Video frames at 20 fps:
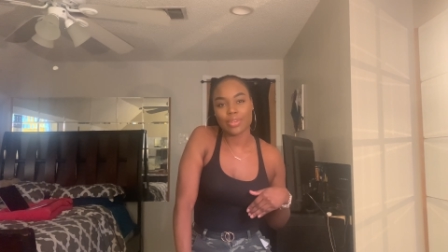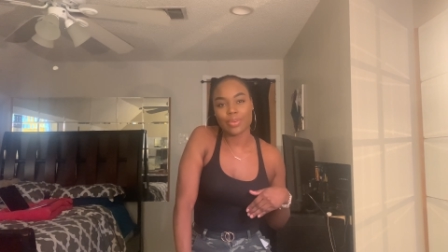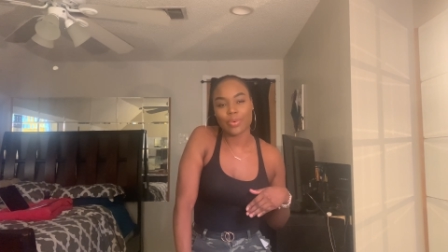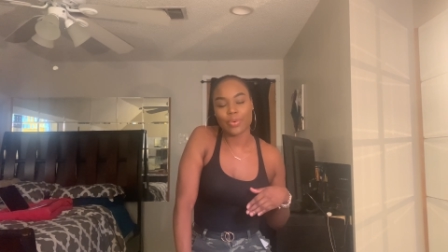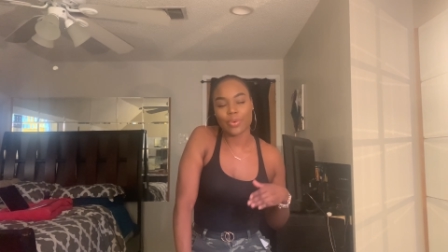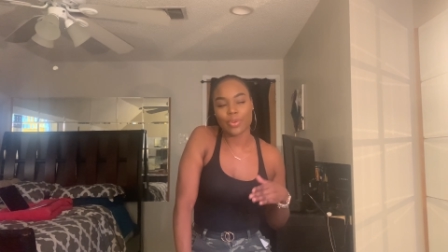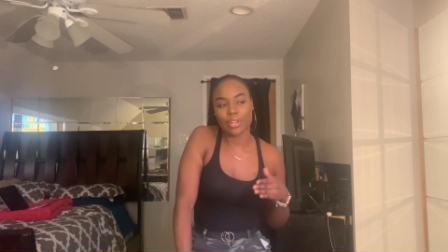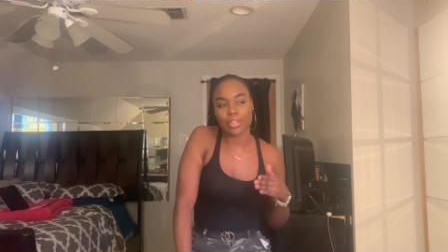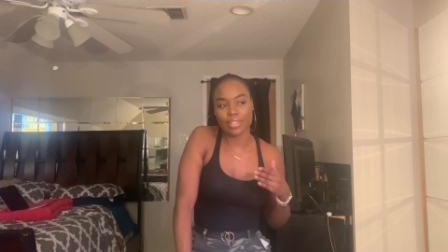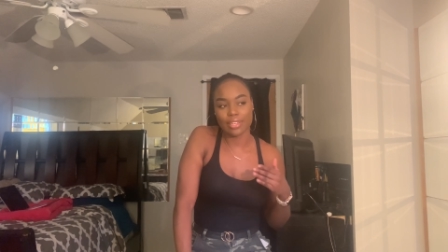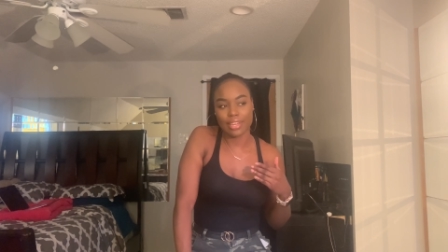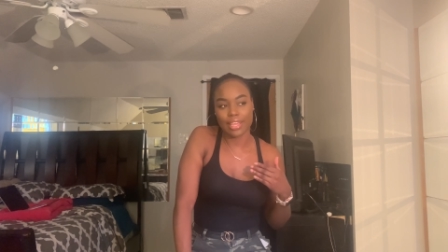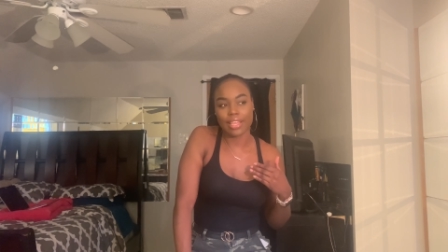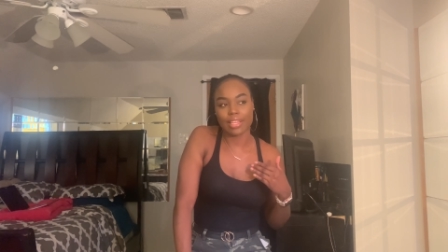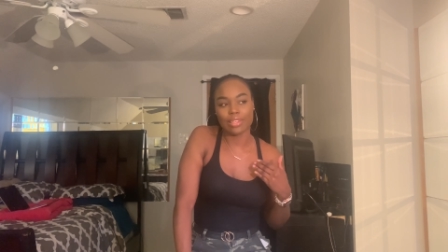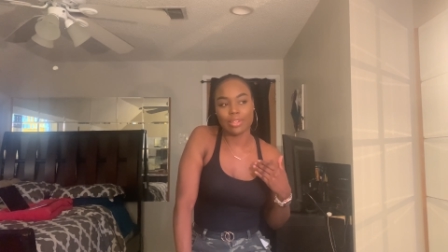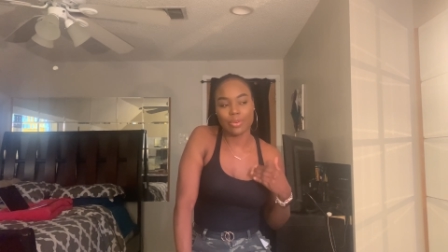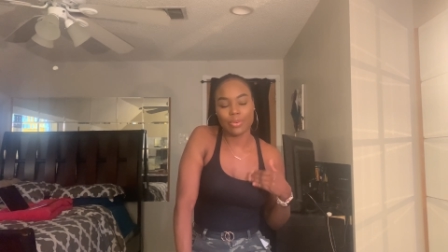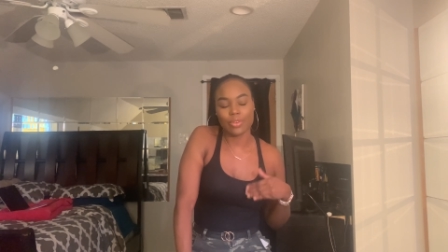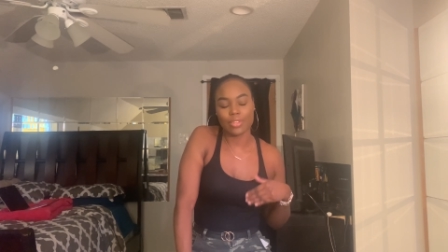or
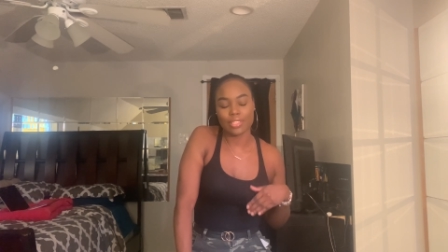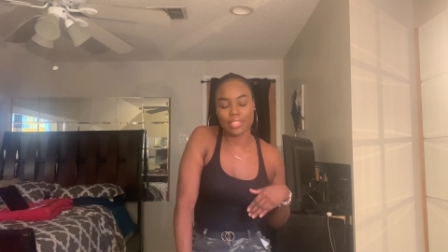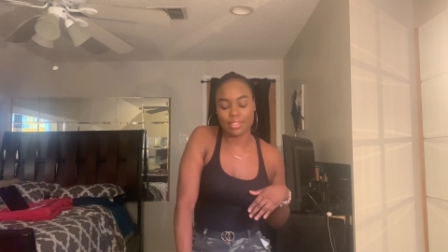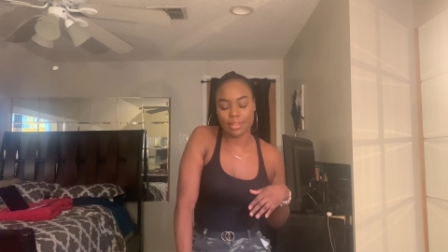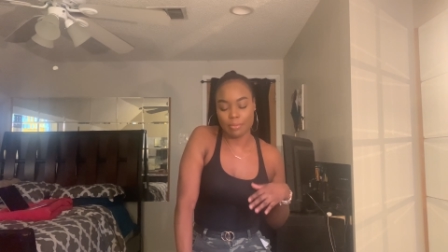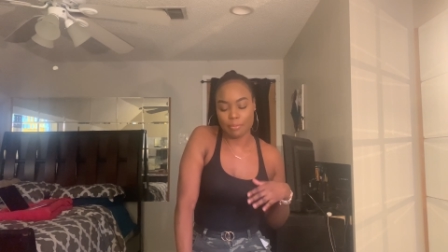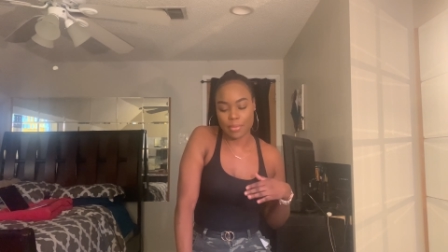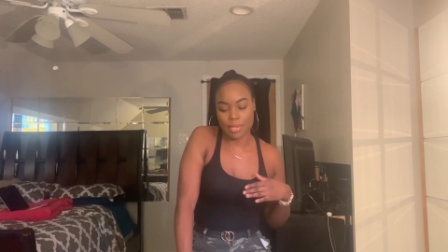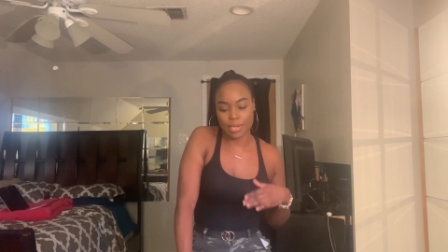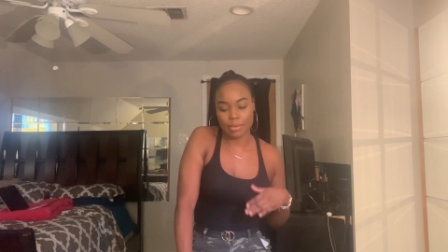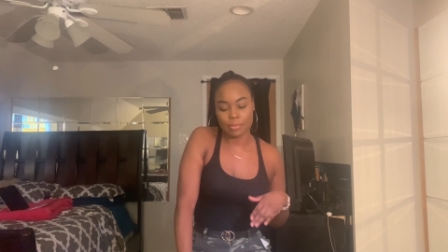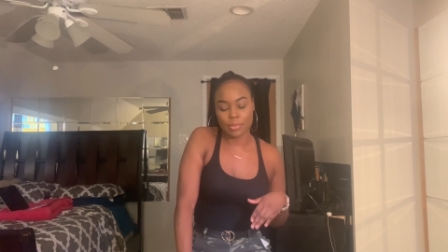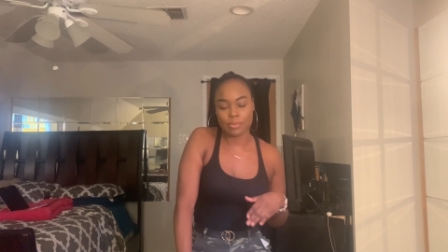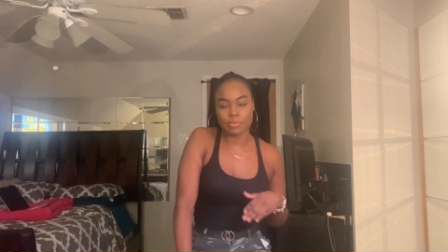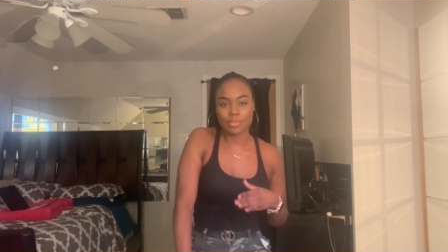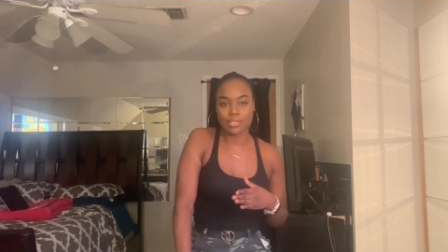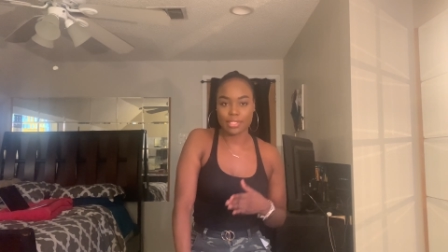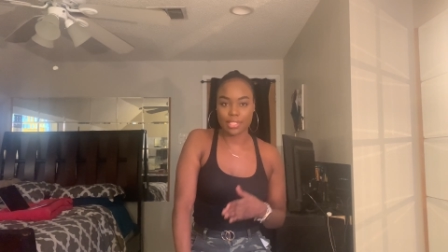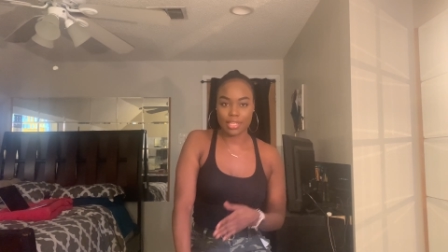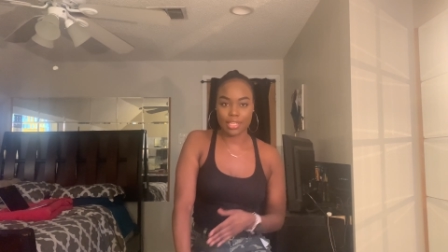like lower than a
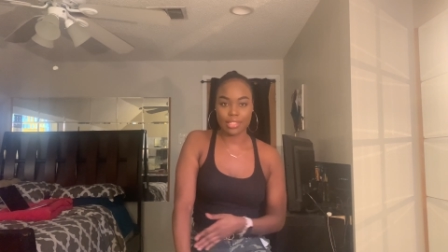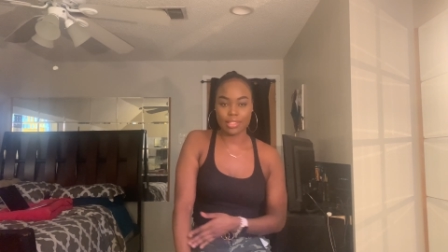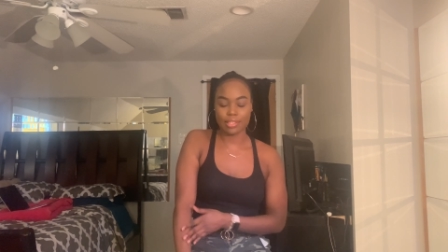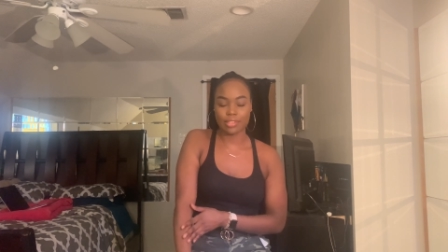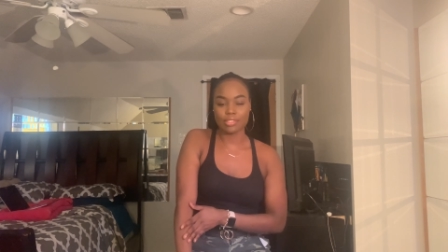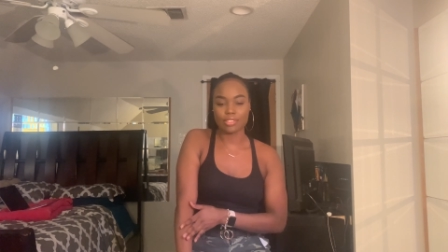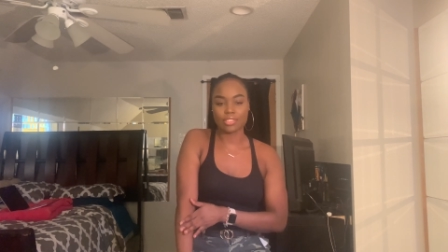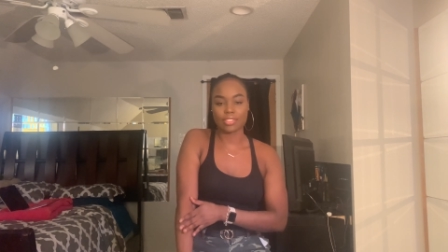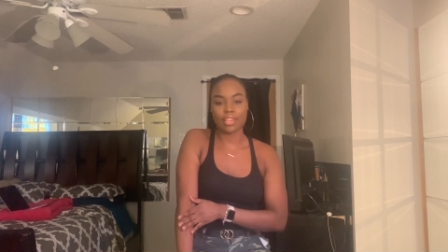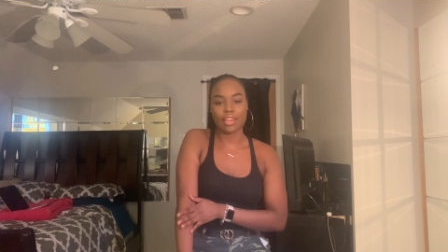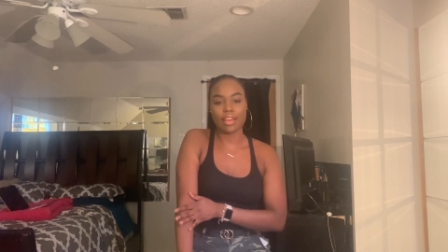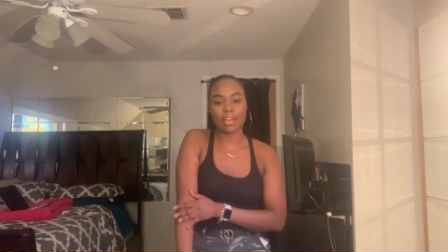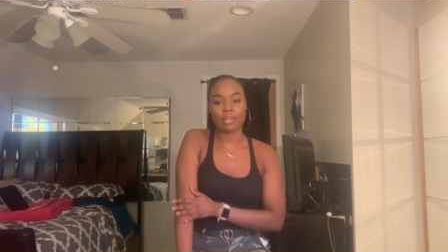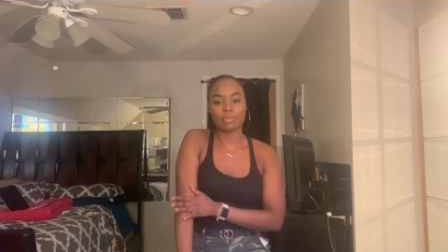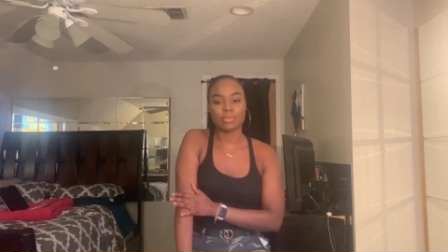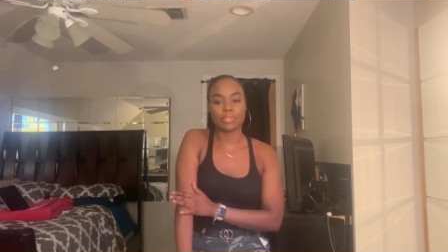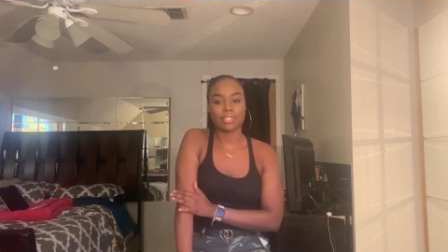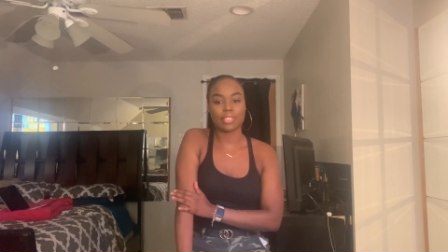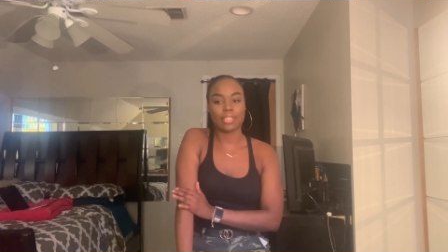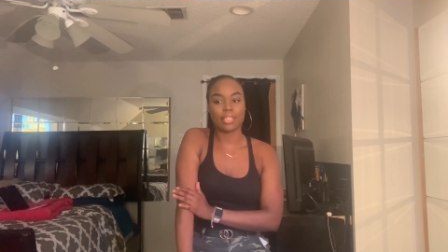minimum to get those
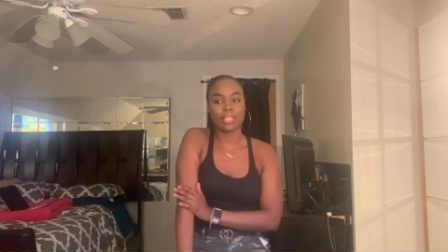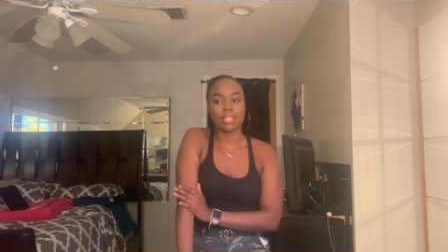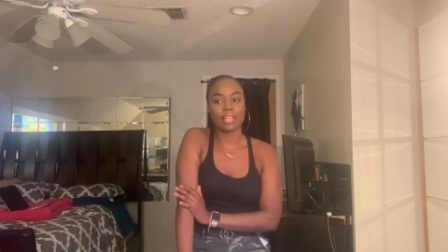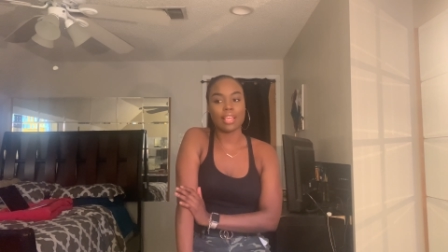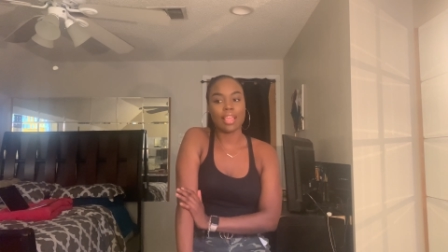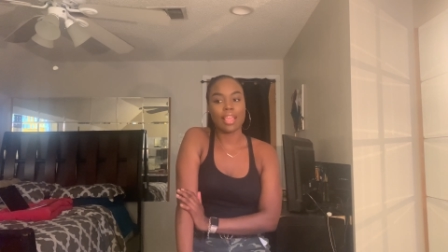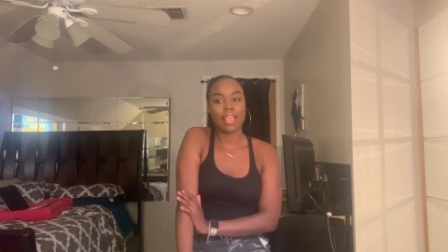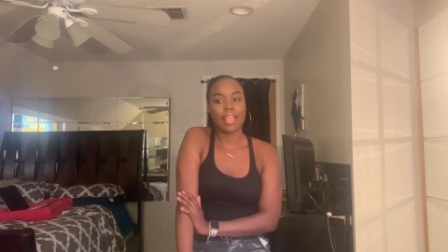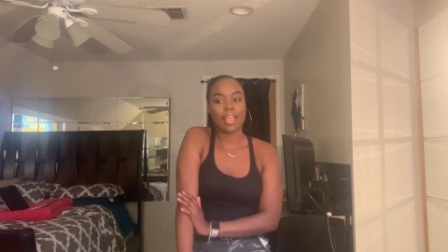jobs, then